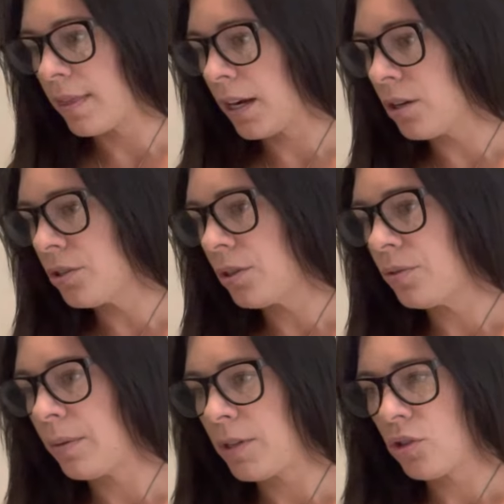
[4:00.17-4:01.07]
there, so
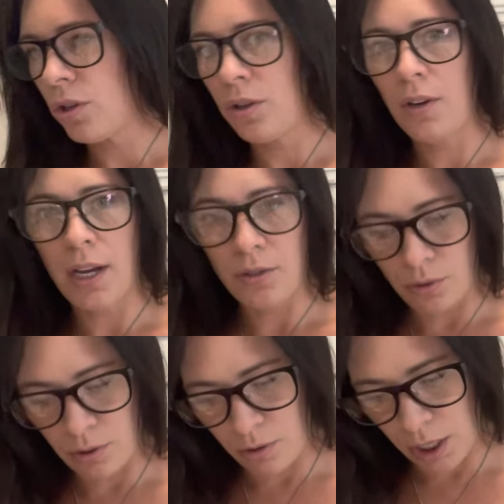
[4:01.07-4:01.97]
let me show you guys
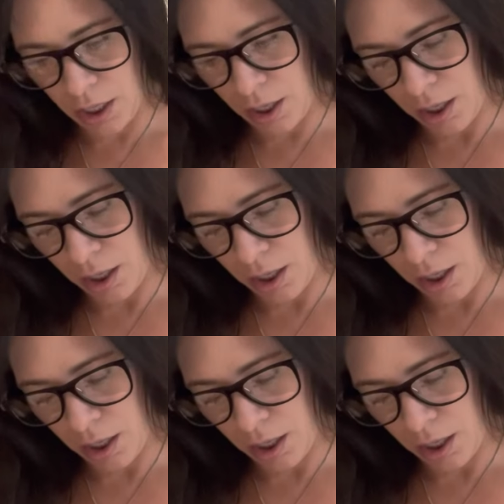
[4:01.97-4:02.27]
real quick.